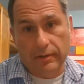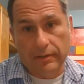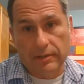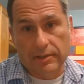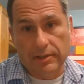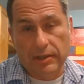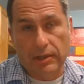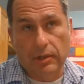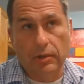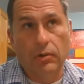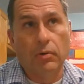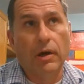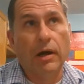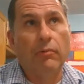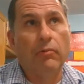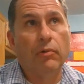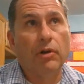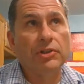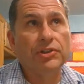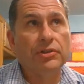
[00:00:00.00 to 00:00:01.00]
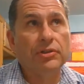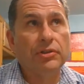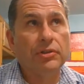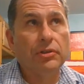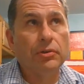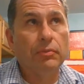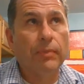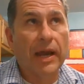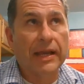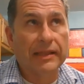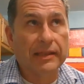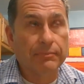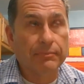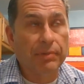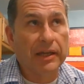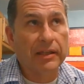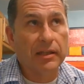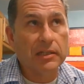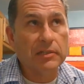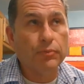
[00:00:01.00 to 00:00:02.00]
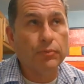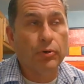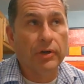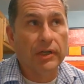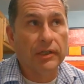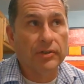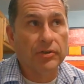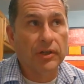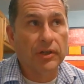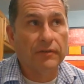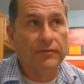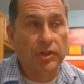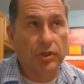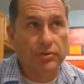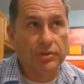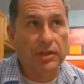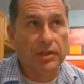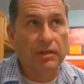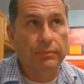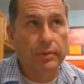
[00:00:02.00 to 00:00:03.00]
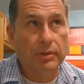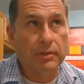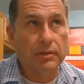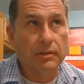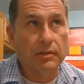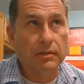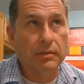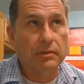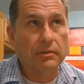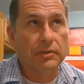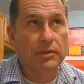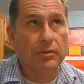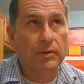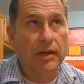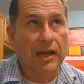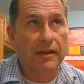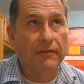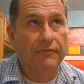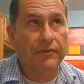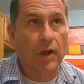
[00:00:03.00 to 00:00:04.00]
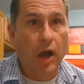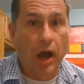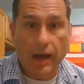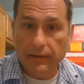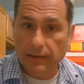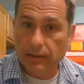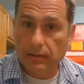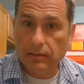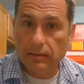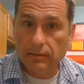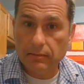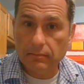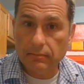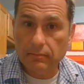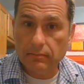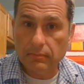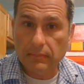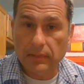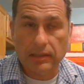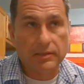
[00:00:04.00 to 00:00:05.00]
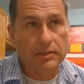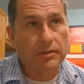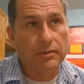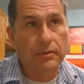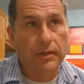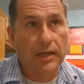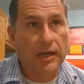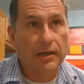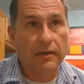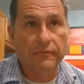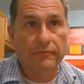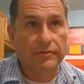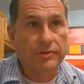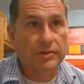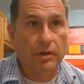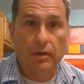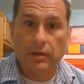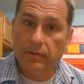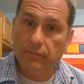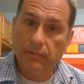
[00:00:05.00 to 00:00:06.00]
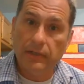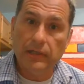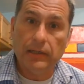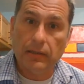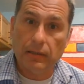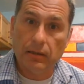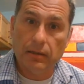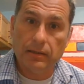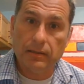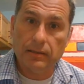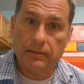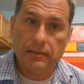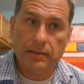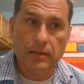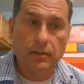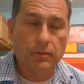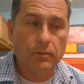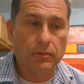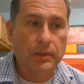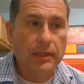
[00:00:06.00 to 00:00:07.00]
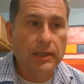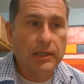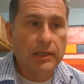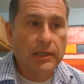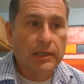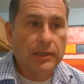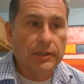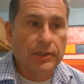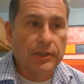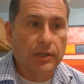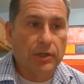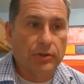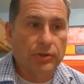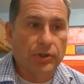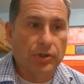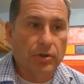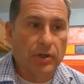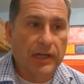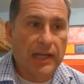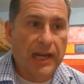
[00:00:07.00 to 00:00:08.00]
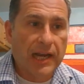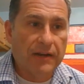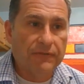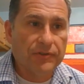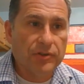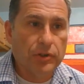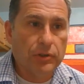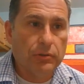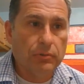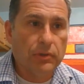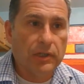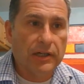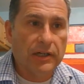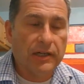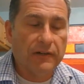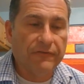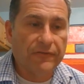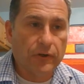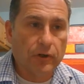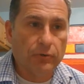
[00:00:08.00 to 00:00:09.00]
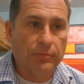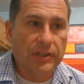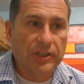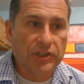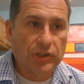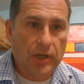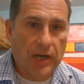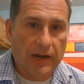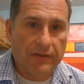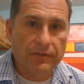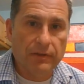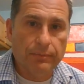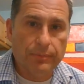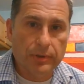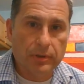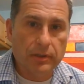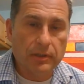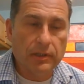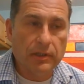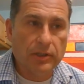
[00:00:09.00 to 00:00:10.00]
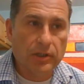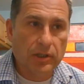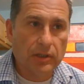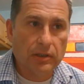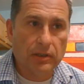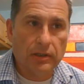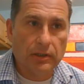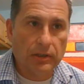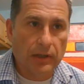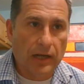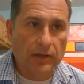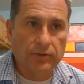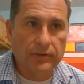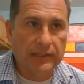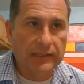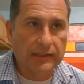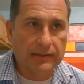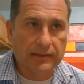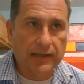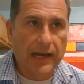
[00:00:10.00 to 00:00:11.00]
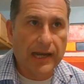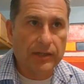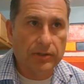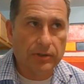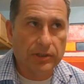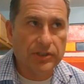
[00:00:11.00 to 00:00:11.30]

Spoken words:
So I want you to, by this point, to have chosen a book, to have gotten it, and to have started reading on it. So, you're going to have to affirm that you have the book. I don't need the title.